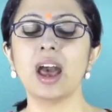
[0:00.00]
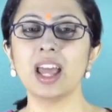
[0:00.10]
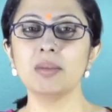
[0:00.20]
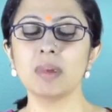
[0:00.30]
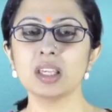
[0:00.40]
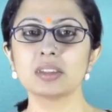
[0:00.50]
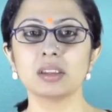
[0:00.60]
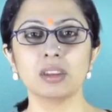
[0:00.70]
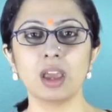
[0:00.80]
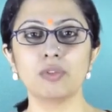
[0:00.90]
and must
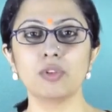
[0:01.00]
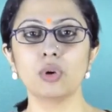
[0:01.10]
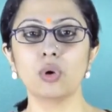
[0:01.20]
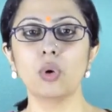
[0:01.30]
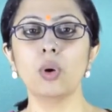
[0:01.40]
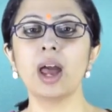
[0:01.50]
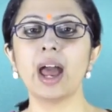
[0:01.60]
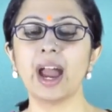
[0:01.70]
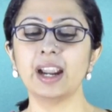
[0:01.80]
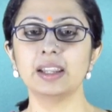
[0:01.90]
therefore go
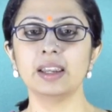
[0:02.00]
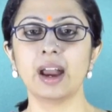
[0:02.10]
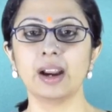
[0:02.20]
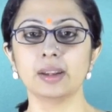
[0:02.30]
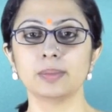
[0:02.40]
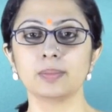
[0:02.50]
hand in hand.